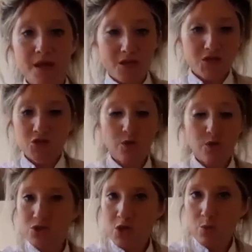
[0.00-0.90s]
So
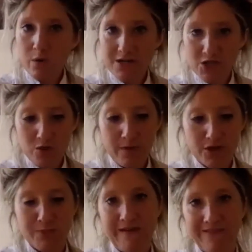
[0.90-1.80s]
don't worry too much
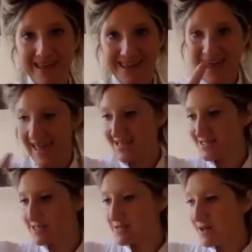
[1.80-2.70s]
about that yet,
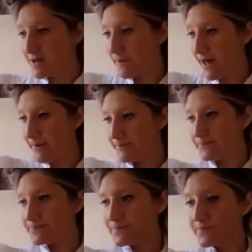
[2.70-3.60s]
but
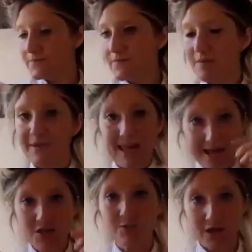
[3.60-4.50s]
yeah,
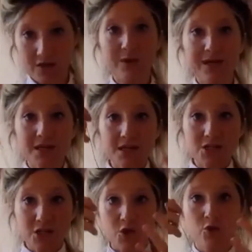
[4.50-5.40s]
because we're gonna
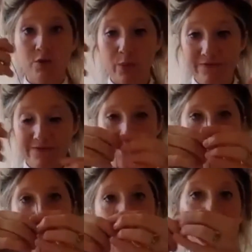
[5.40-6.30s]
secure it with
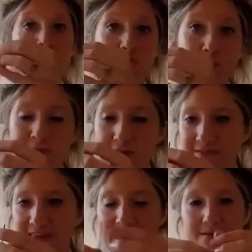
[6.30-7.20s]
this ribbon at
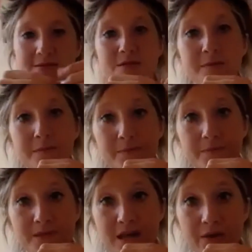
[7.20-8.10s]
the end.
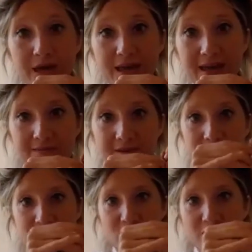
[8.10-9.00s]
Is that okay? Yeah, that's
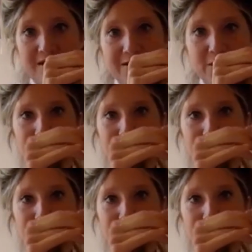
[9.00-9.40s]
okay. Shall I carry on? Yeah.